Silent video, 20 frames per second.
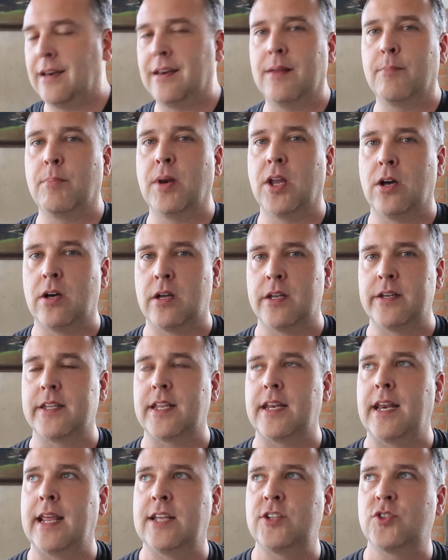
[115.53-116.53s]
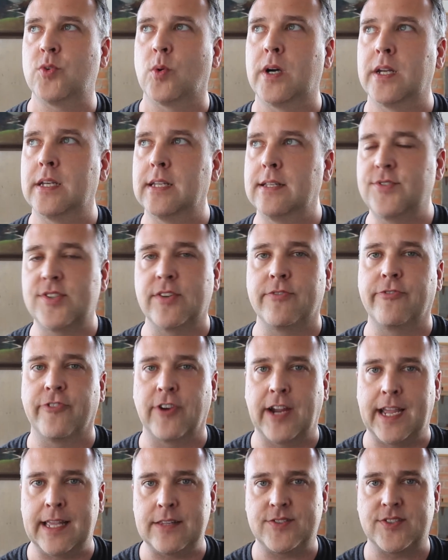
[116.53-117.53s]
Leblond. And Antoine lives in
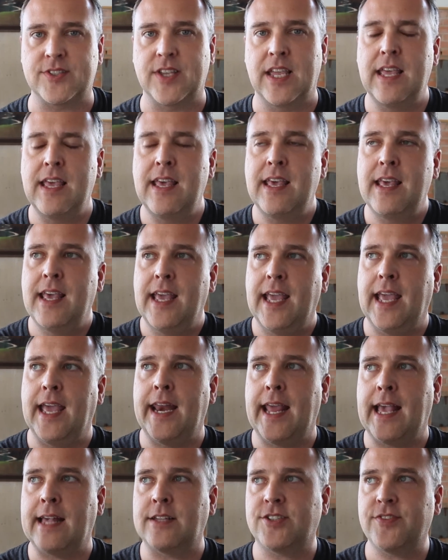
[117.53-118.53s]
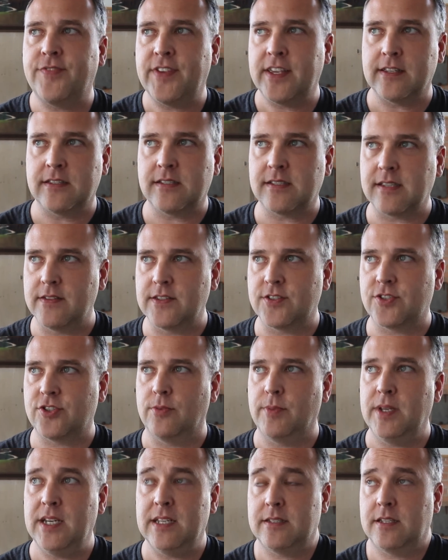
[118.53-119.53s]
France and asked if he could send this
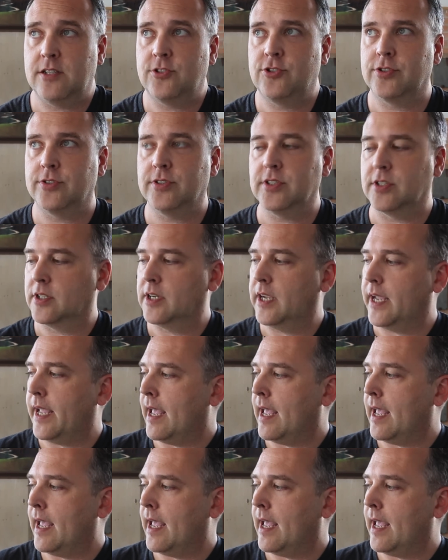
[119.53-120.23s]
to me, and I said sure.